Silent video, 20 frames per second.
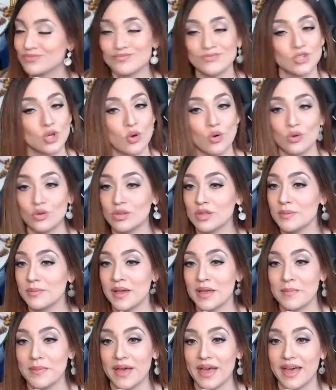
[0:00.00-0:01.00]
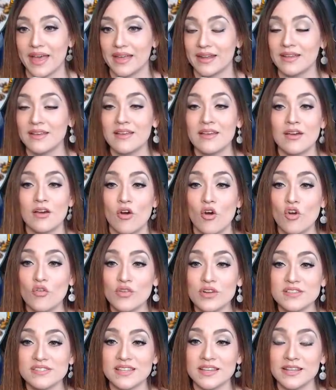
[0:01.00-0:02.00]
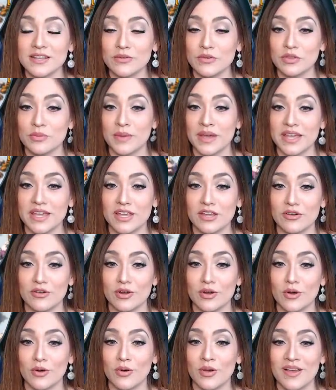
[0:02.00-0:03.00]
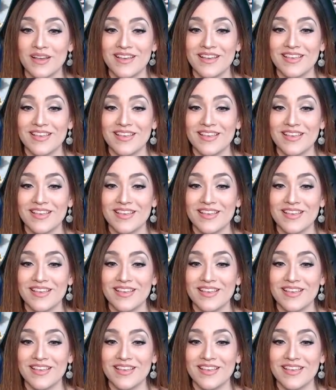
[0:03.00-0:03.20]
totally my bad, overextending with my hero,